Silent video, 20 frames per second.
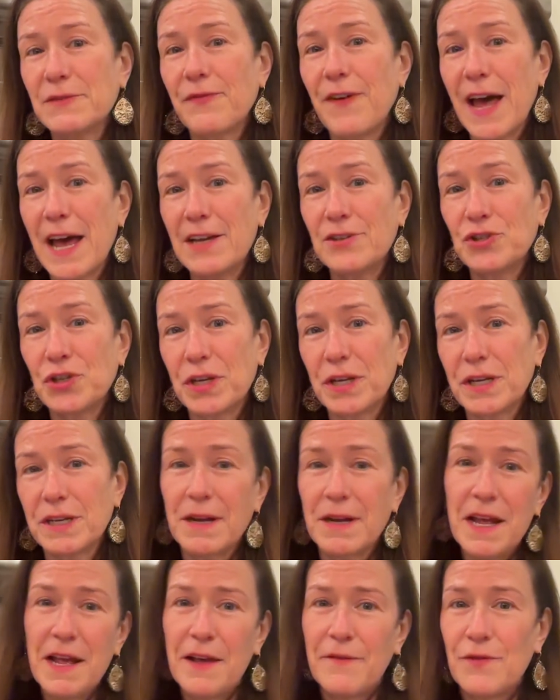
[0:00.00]
fashion,
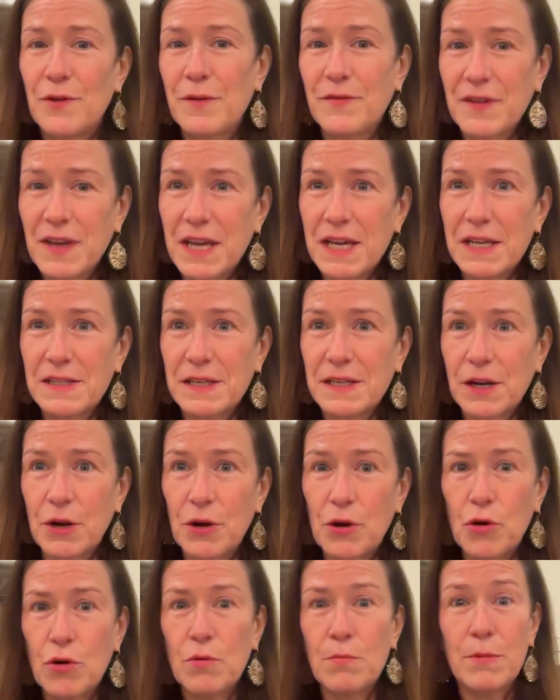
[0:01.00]
if you have kids at
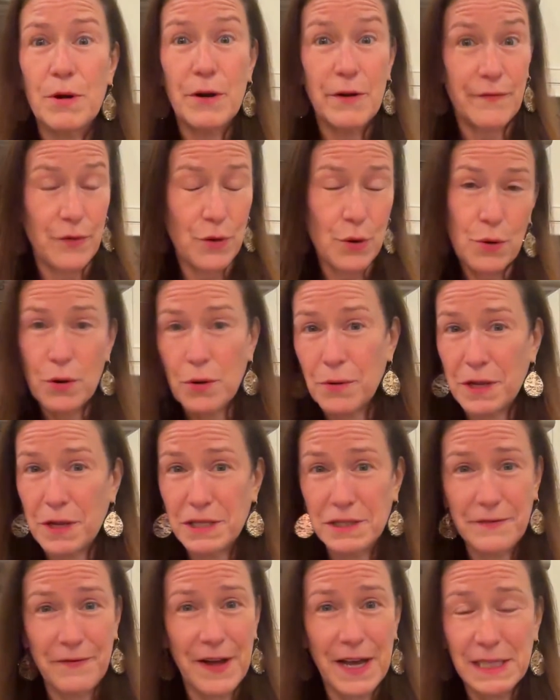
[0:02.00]
home, or if you're
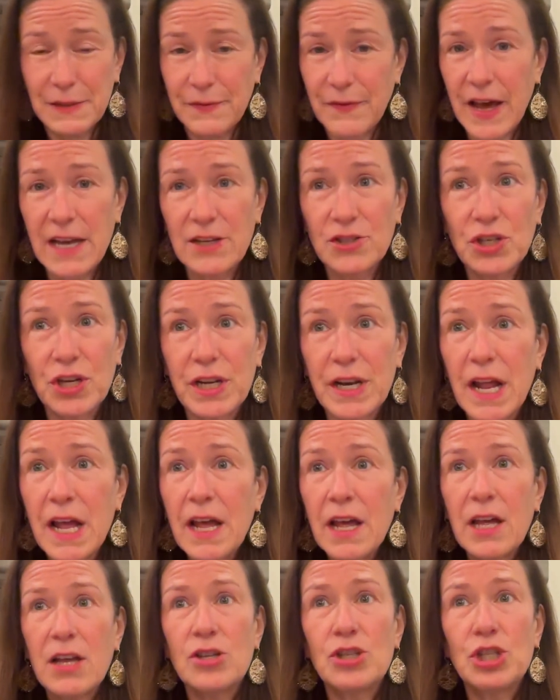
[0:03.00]
into fast fashion,
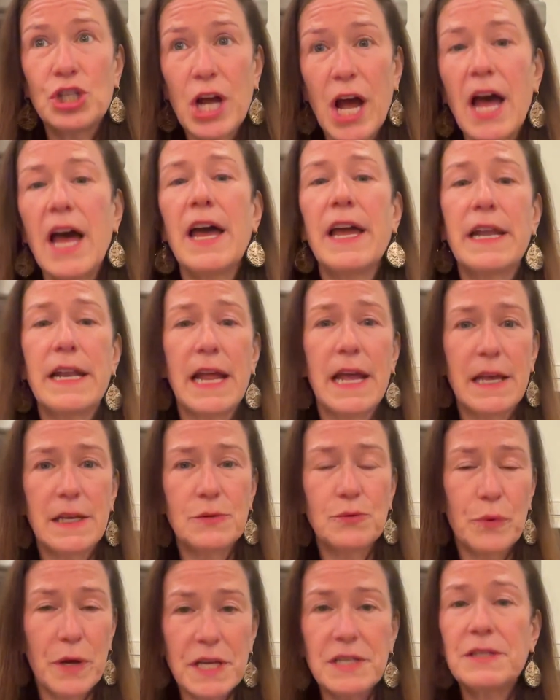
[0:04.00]
Shine
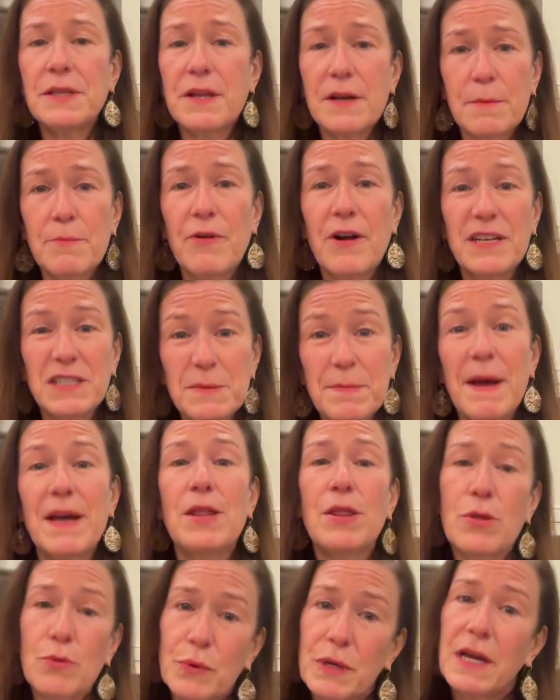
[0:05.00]
has raised their price by
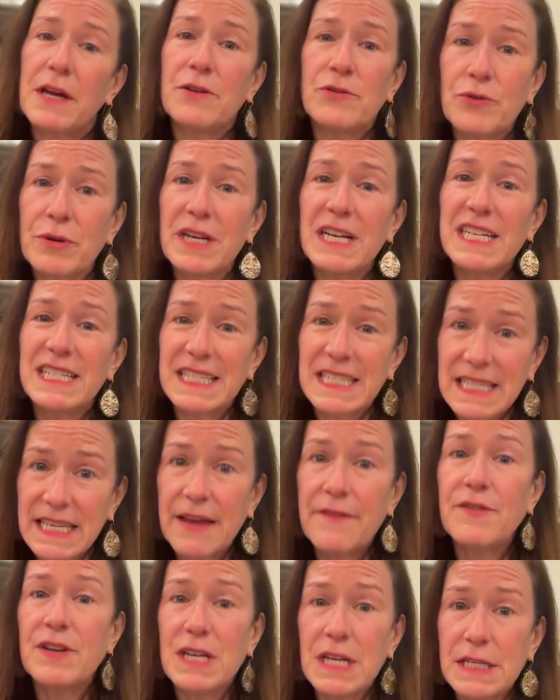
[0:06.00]

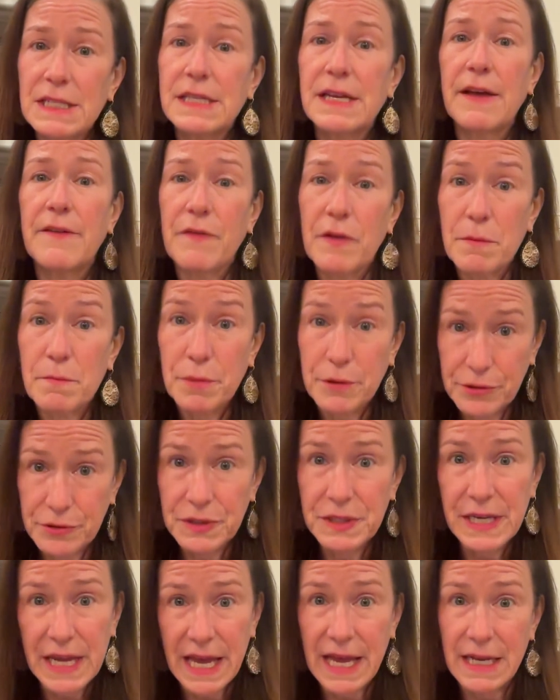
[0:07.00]

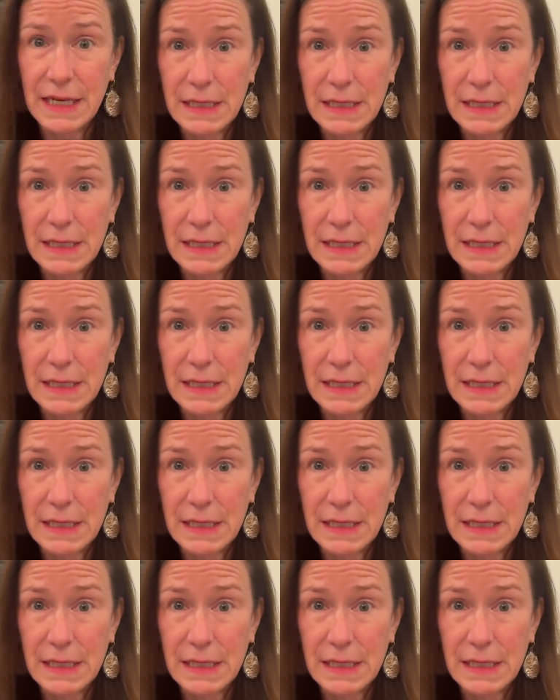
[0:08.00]
377%.